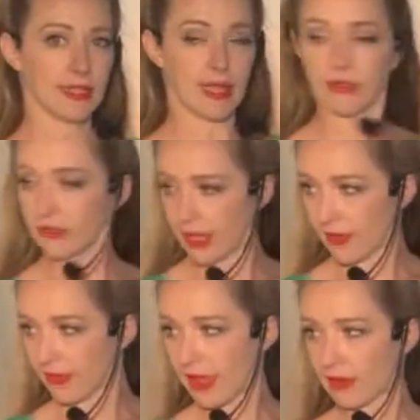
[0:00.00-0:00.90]
I don't know
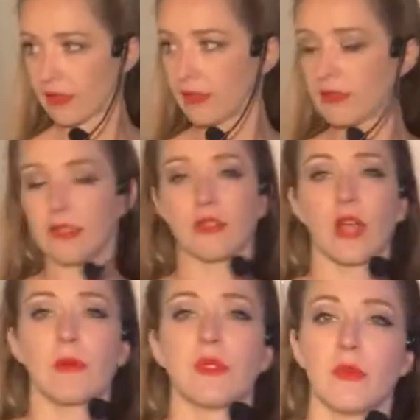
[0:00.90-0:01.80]
how that
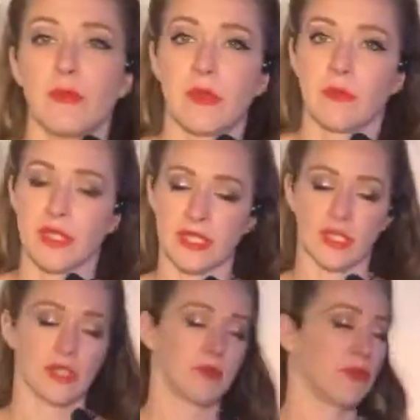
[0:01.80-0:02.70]
describes movement, but it
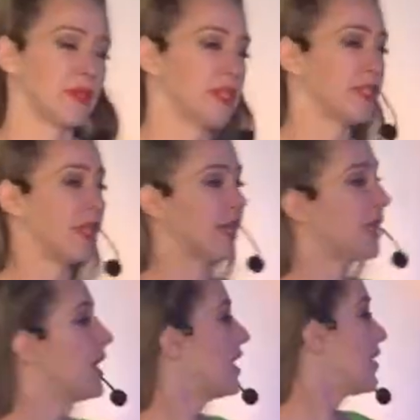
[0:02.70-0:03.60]
does for me today.
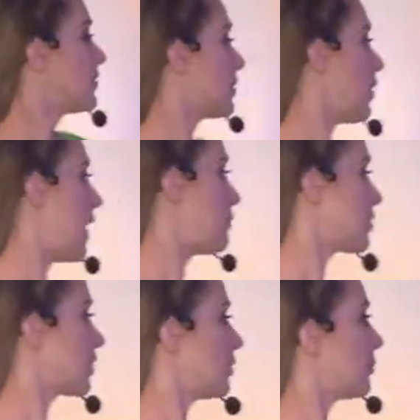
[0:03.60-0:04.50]
So I'm
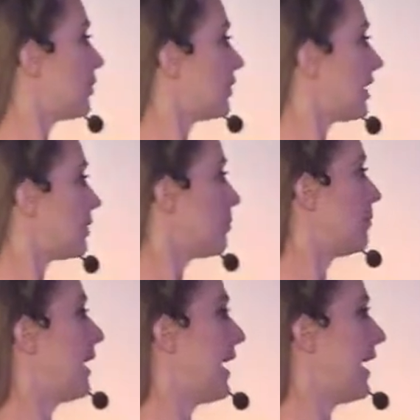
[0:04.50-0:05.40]
just going to pull
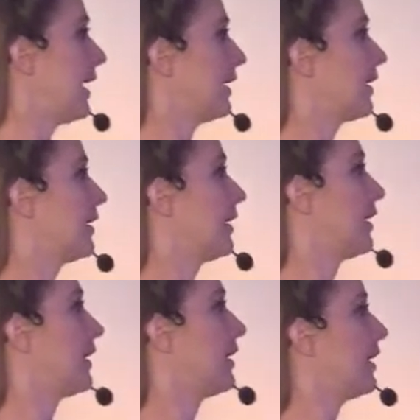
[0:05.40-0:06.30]
it back,
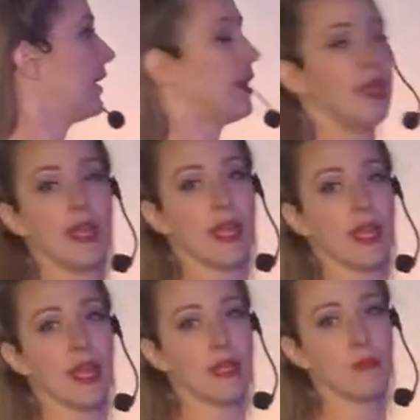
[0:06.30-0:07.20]

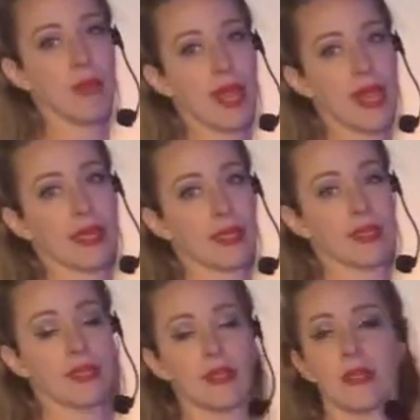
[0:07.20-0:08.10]
and back,
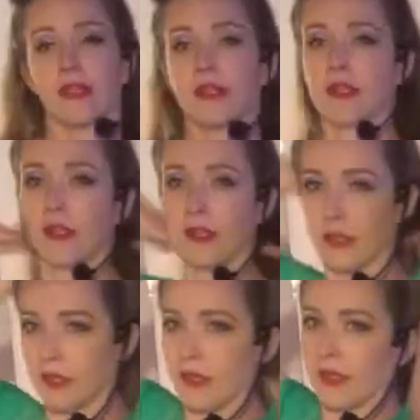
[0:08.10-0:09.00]

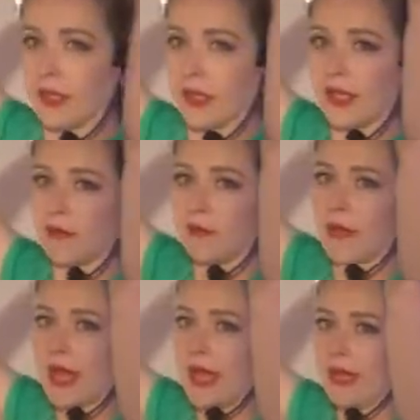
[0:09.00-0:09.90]
and
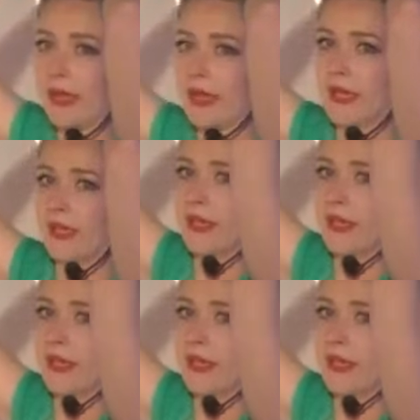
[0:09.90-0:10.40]
back,